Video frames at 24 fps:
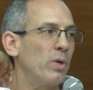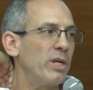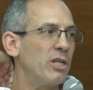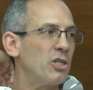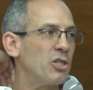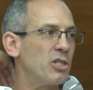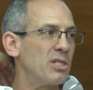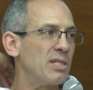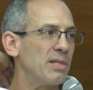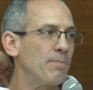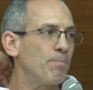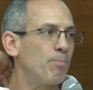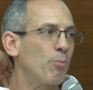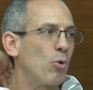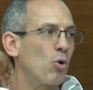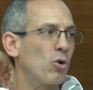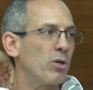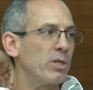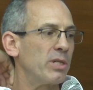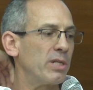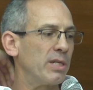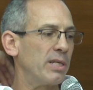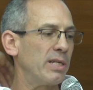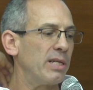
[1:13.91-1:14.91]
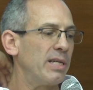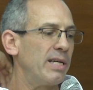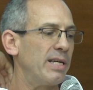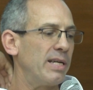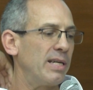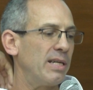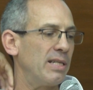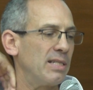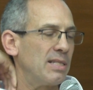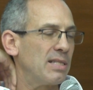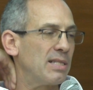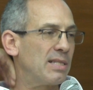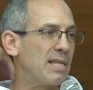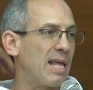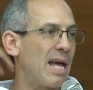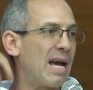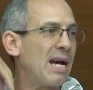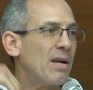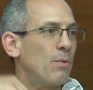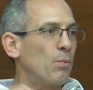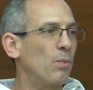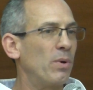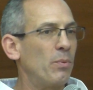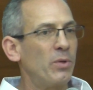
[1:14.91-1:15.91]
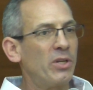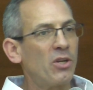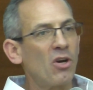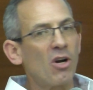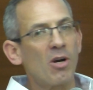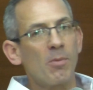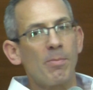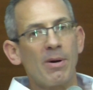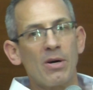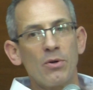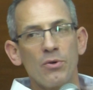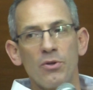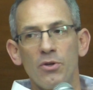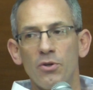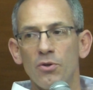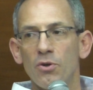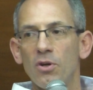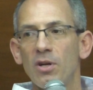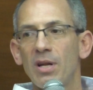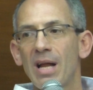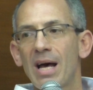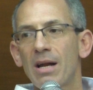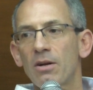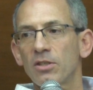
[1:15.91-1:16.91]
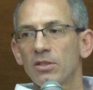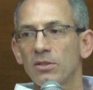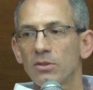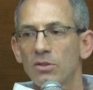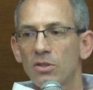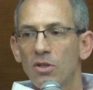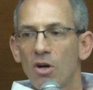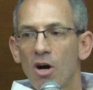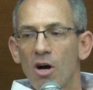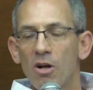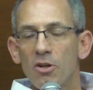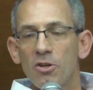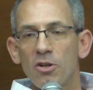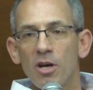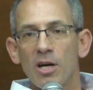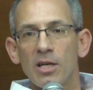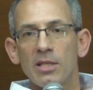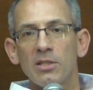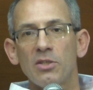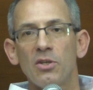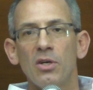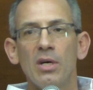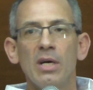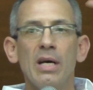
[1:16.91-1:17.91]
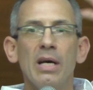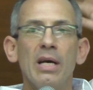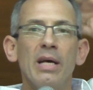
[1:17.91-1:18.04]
which is important is that when we talk about unilateral conduct